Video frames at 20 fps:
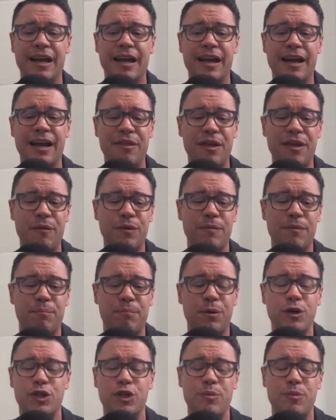uh, that
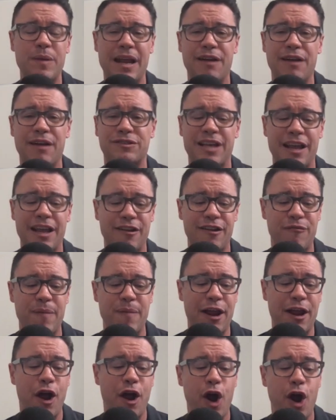would push me outside of
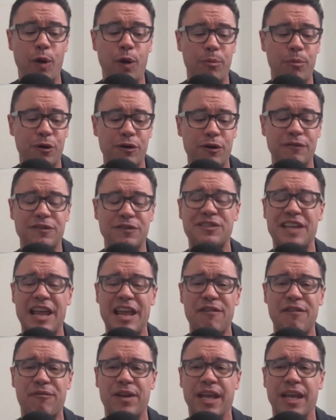my harbor of
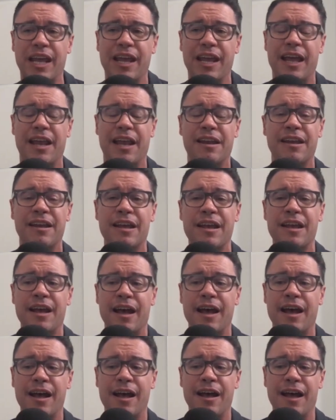safety. And
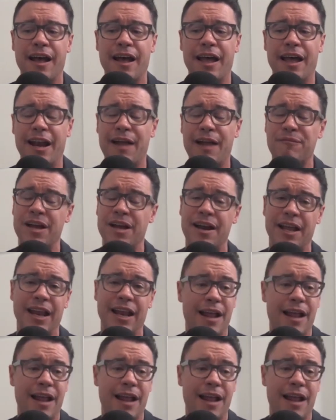uh, and I've done it.